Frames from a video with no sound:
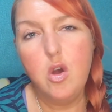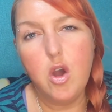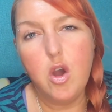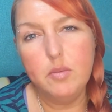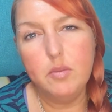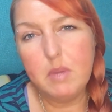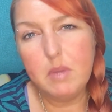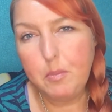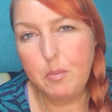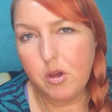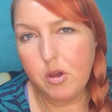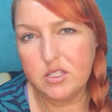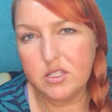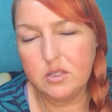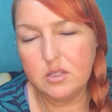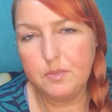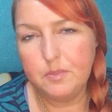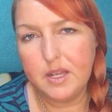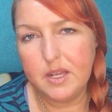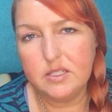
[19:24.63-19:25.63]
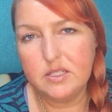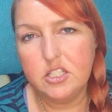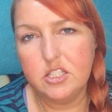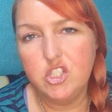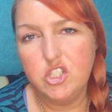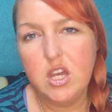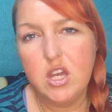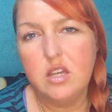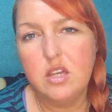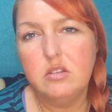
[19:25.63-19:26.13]
on my Poison Pixie
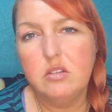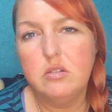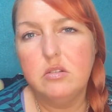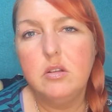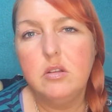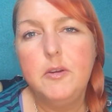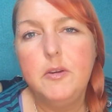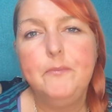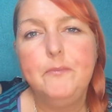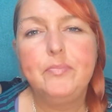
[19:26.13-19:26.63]
channel,